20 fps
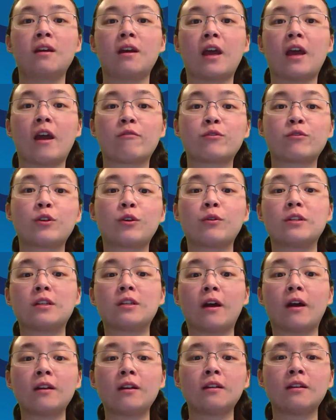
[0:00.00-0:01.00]
After you're
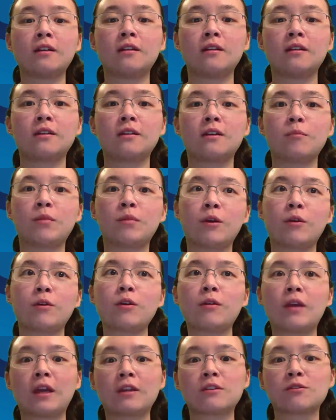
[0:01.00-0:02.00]
done, compare your
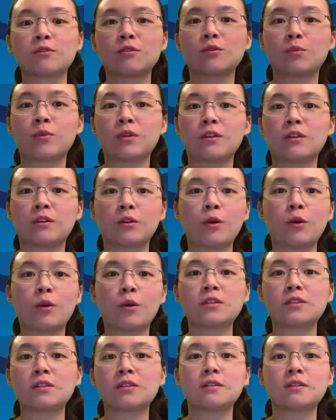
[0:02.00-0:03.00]
answers with the
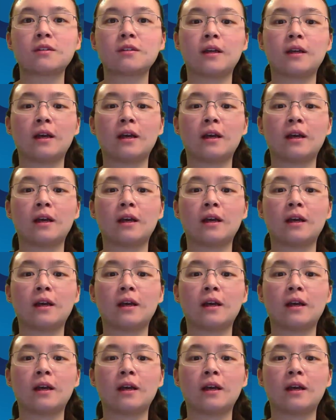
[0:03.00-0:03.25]
notes.